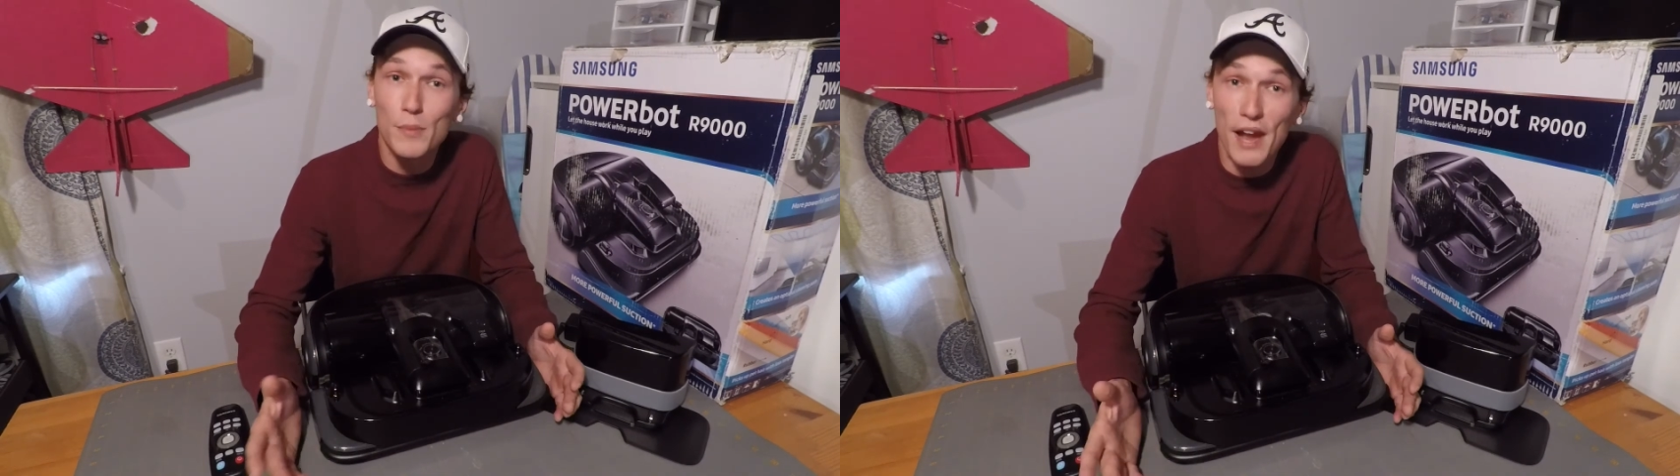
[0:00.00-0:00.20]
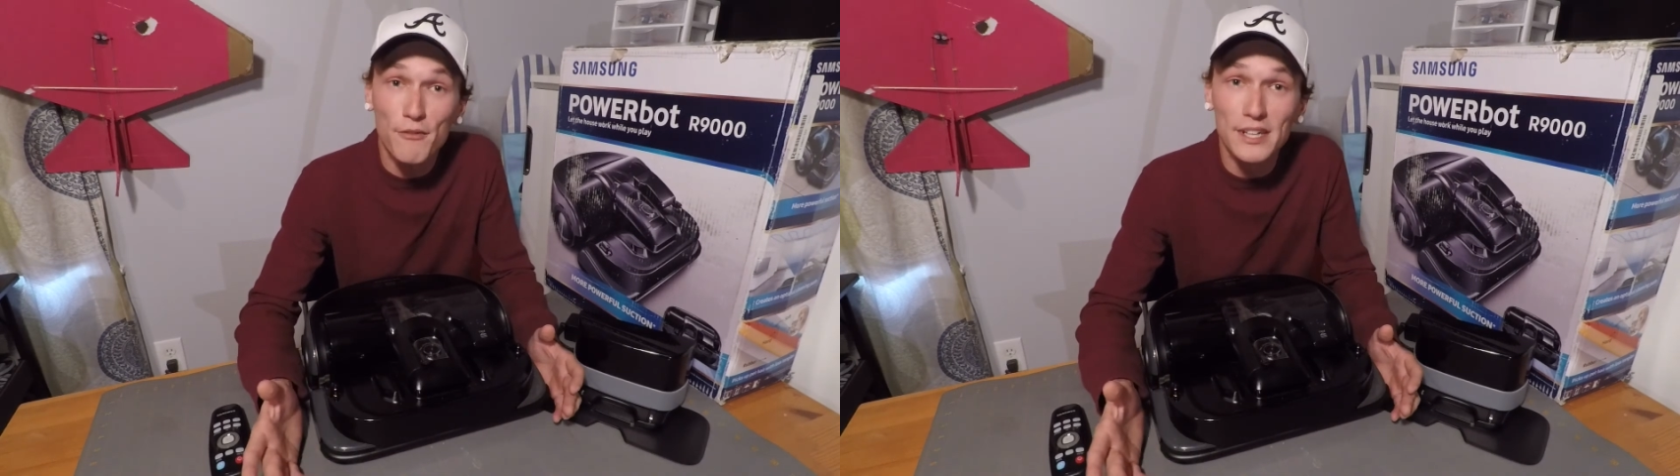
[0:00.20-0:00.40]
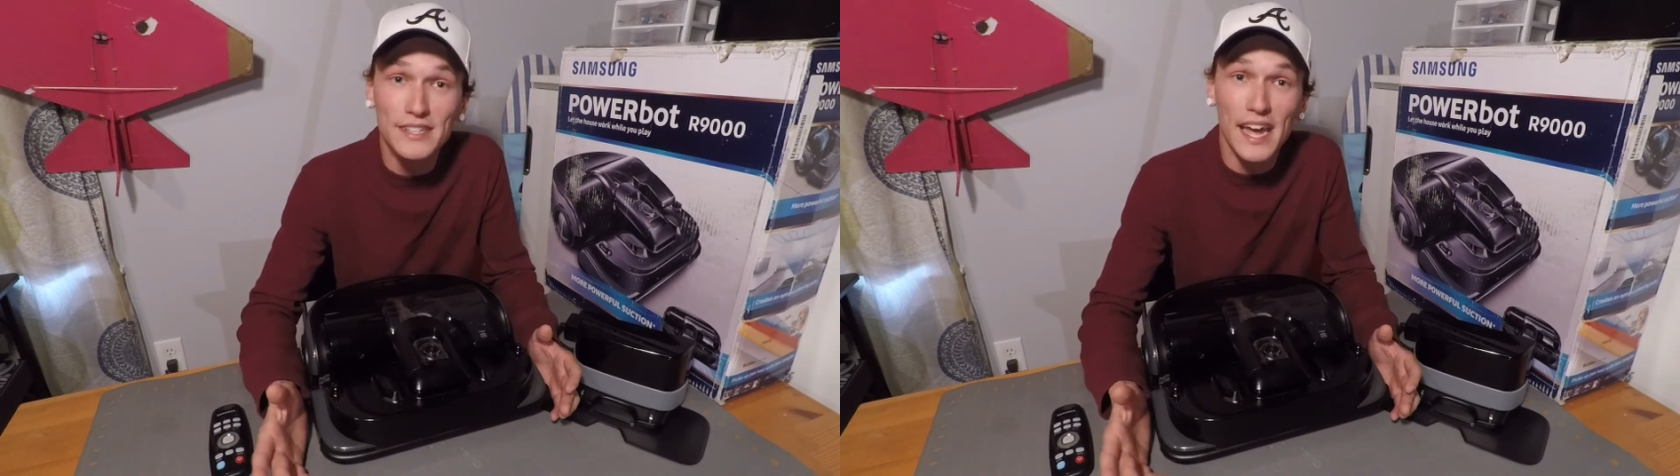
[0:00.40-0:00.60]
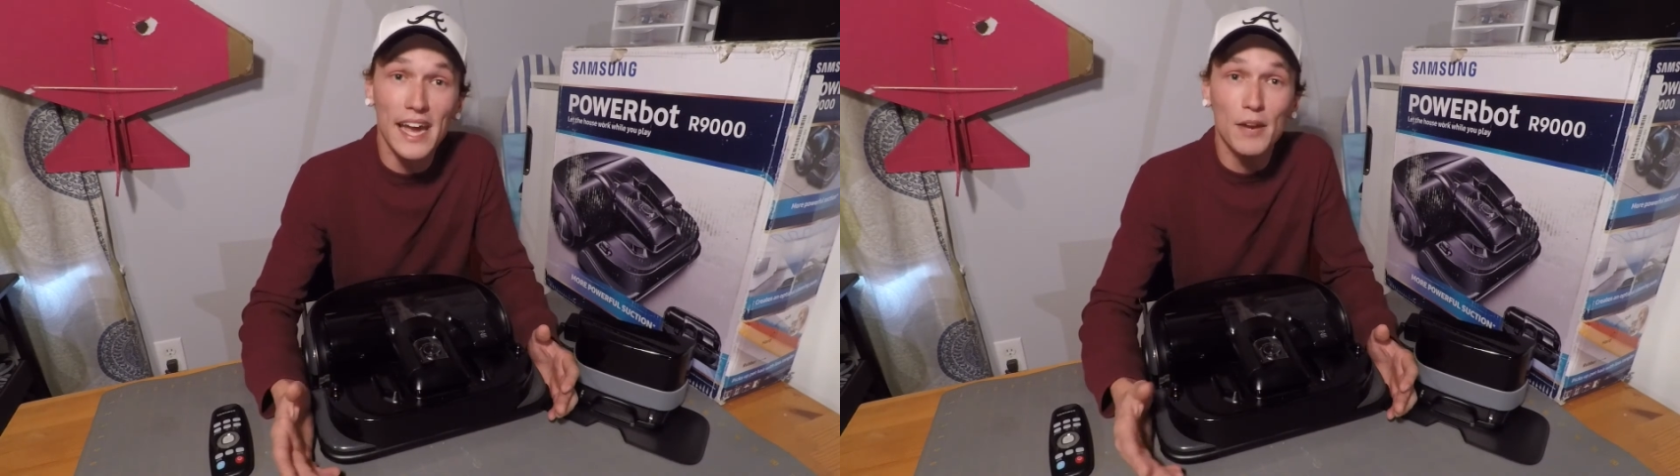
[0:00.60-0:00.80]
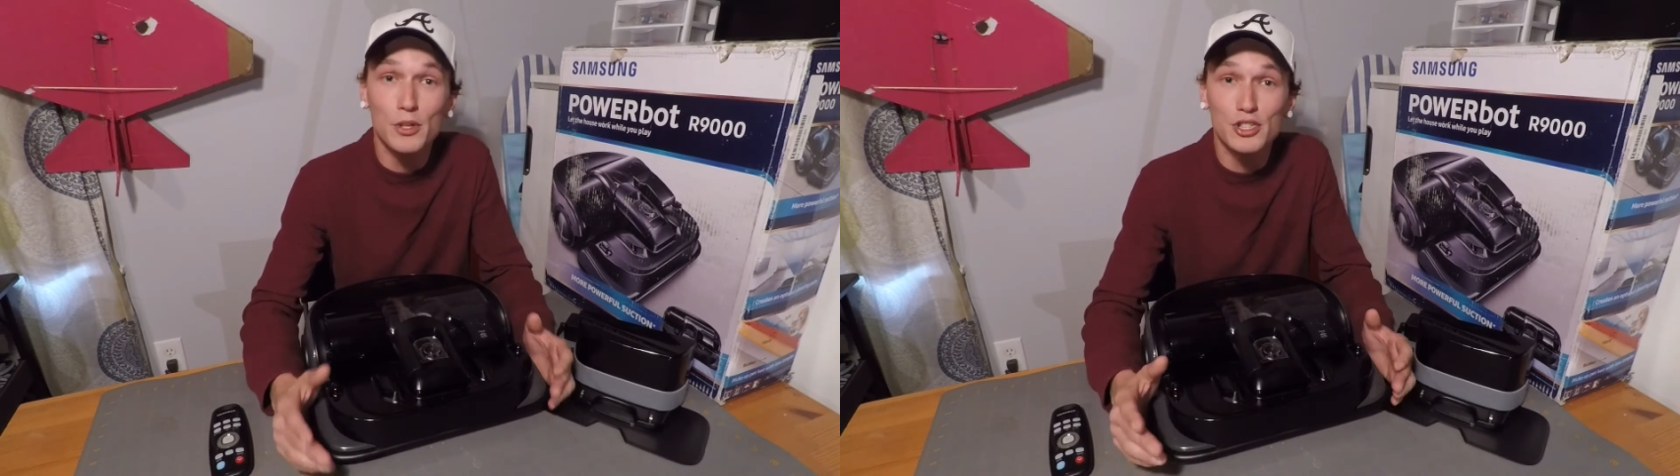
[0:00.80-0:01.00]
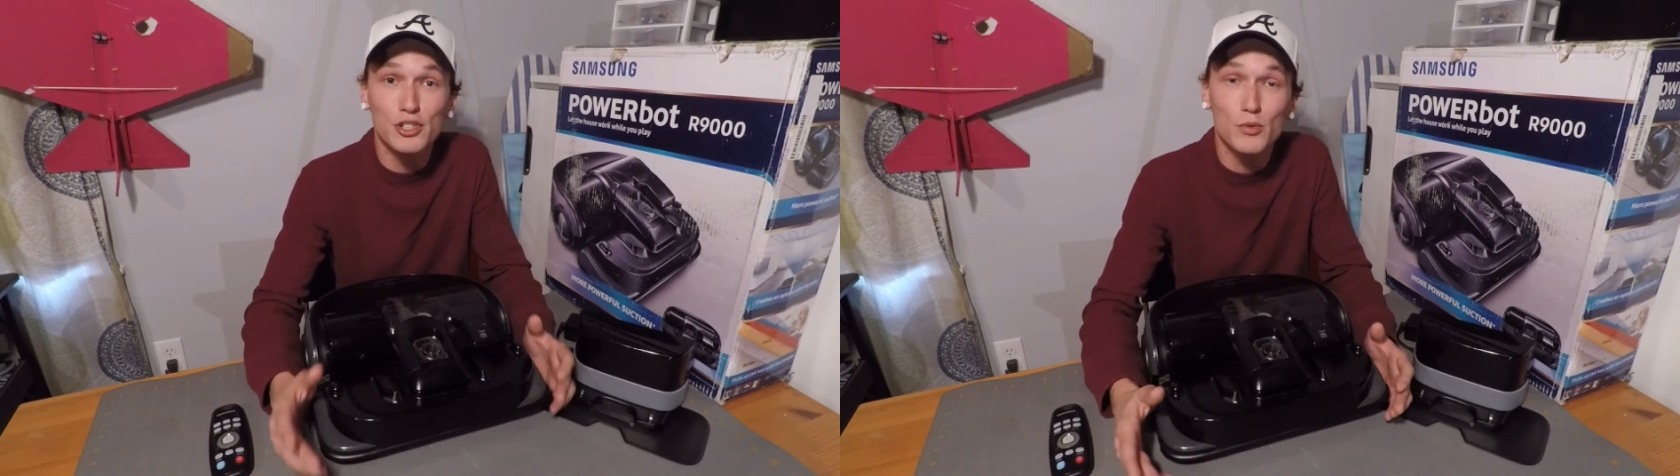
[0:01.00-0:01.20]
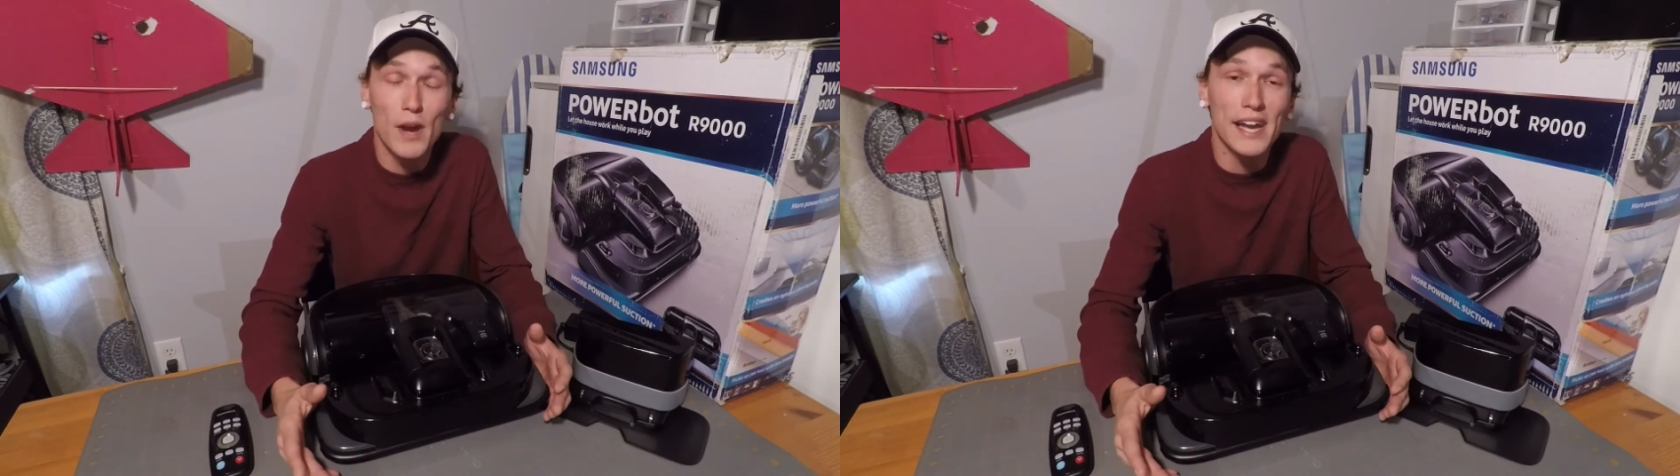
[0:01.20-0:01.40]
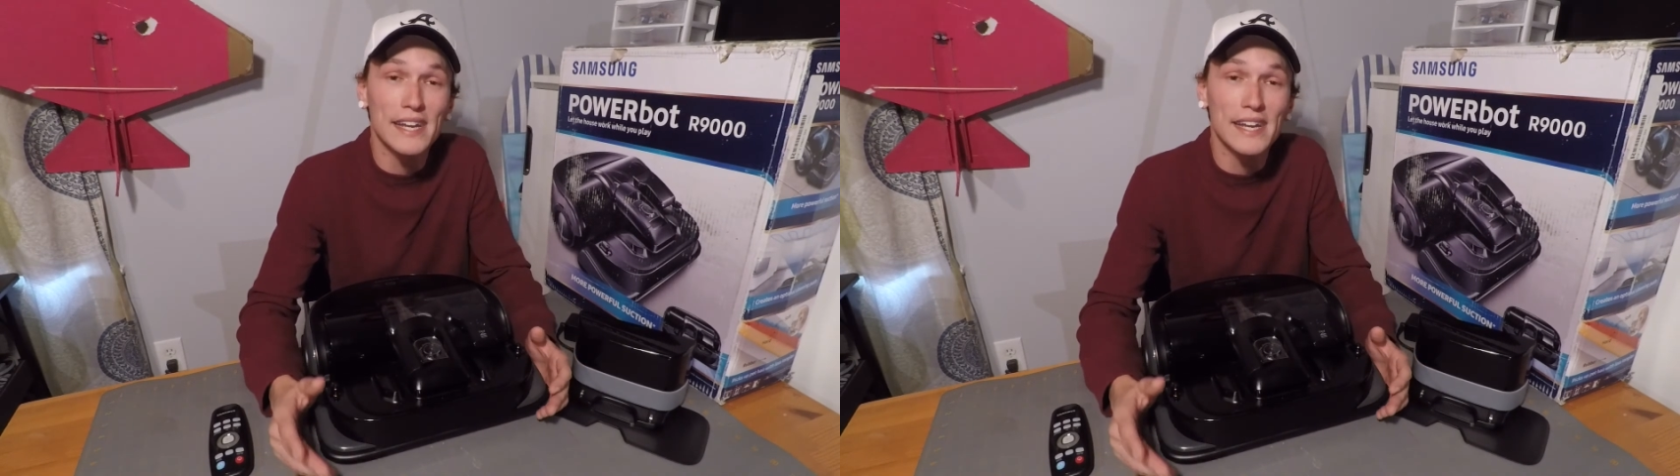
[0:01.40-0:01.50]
every day, which is great.